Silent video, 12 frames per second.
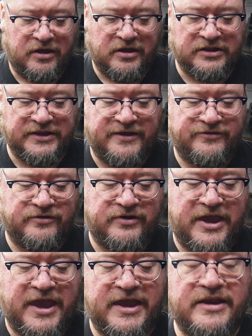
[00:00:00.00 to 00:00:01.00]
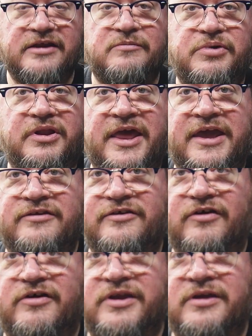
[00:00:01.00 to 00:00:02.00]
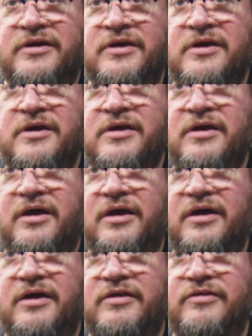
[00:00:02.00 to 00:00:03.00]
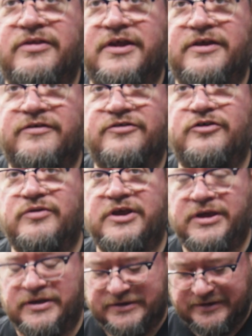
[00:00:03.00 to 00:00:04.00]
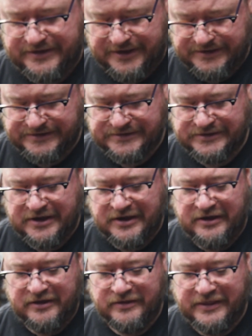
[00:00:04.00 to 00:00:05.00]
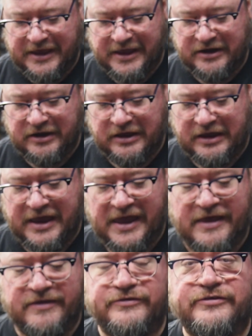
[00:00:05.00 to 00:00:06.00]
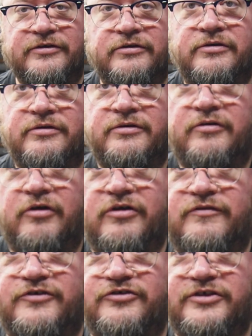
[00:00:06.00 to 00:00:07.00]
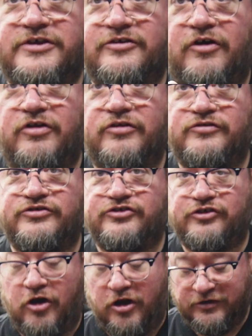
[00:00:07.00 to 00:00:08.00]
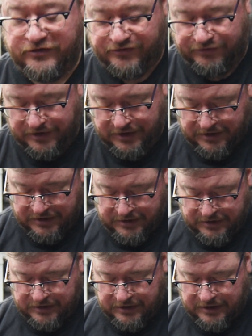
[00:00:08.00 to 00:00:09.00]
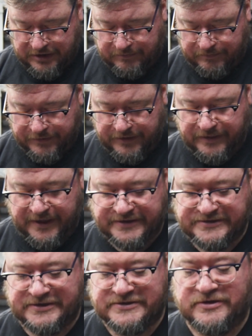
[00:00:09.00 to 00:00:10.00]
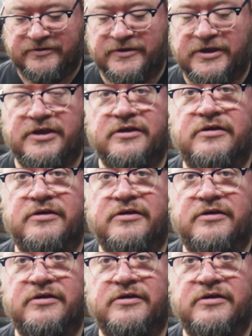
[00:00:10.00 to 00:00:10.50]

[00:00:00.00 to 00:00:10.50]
laser cannon plant-on that is unique to this, that has artificially taller stalks, and that sits on the